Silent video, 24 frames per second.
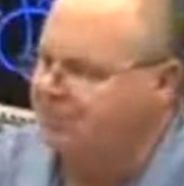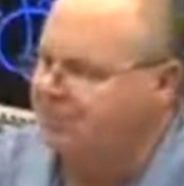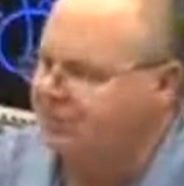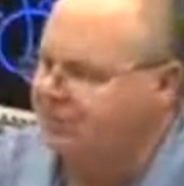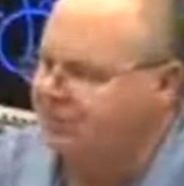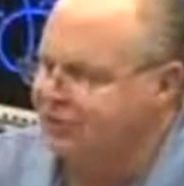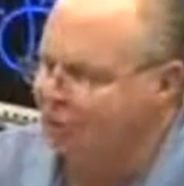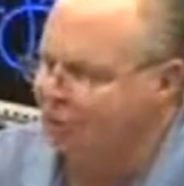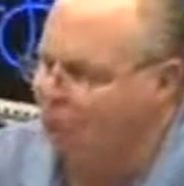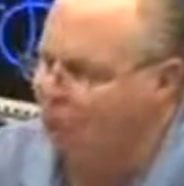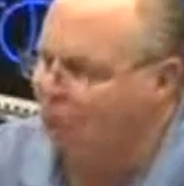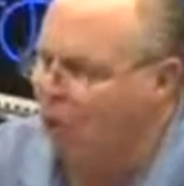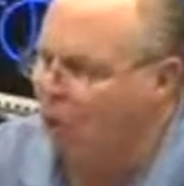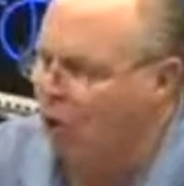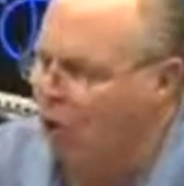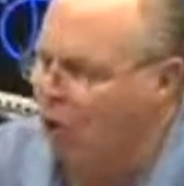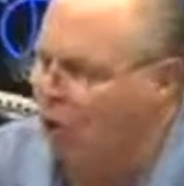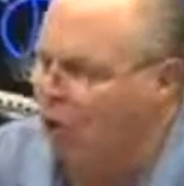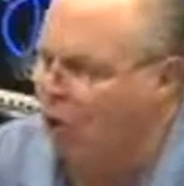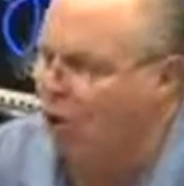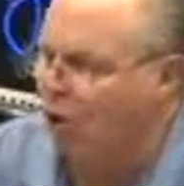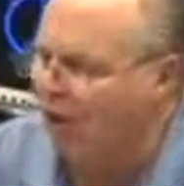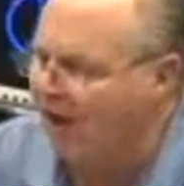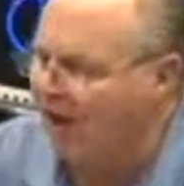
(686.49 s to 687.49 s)
So an
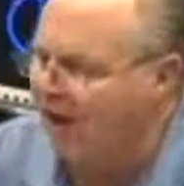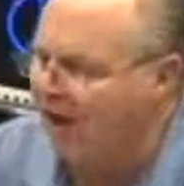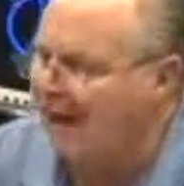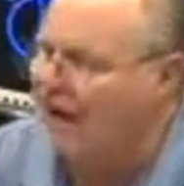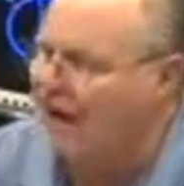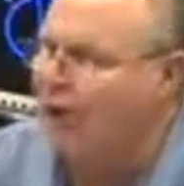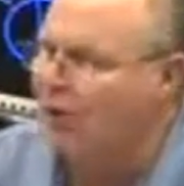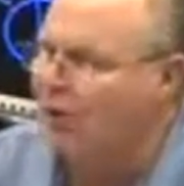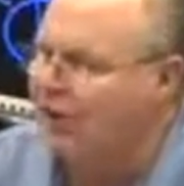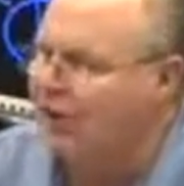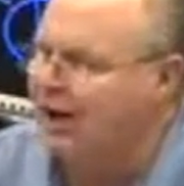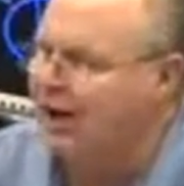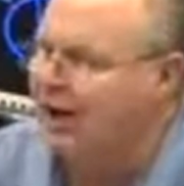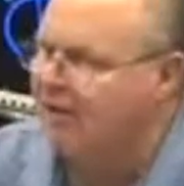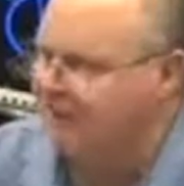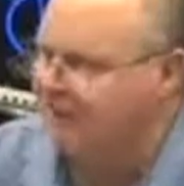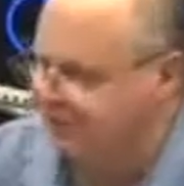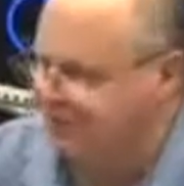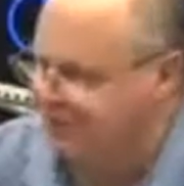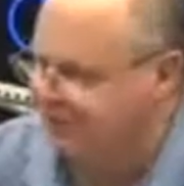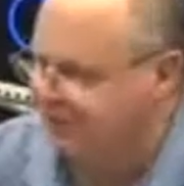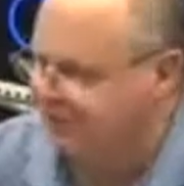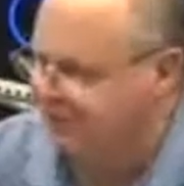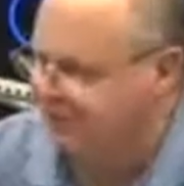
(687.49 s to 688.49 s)
all-out
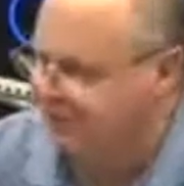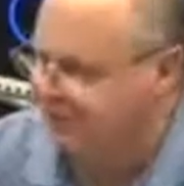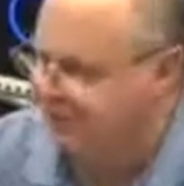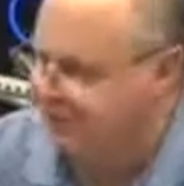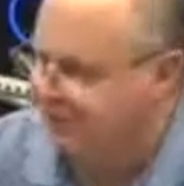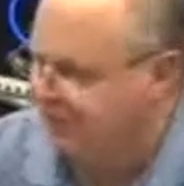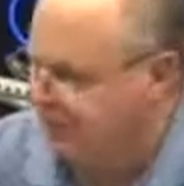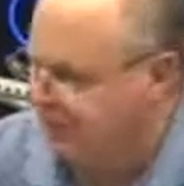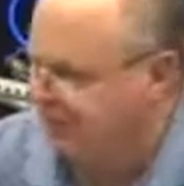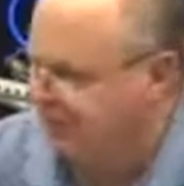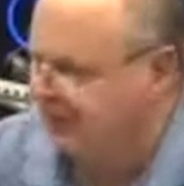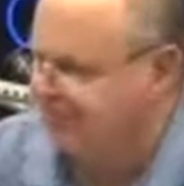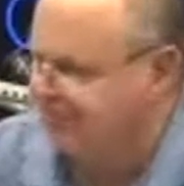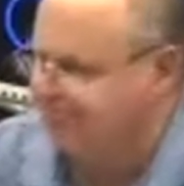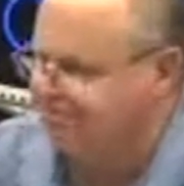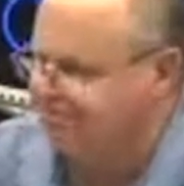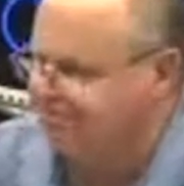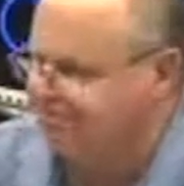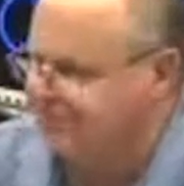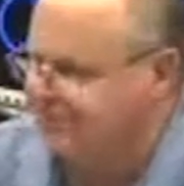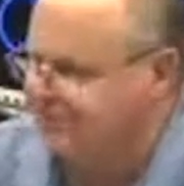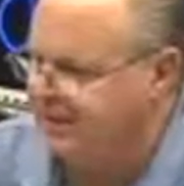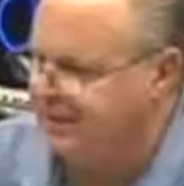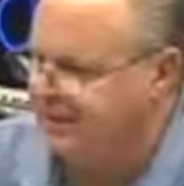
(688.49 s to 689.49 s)
effort is being
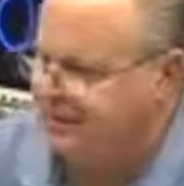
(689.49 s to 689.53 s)
made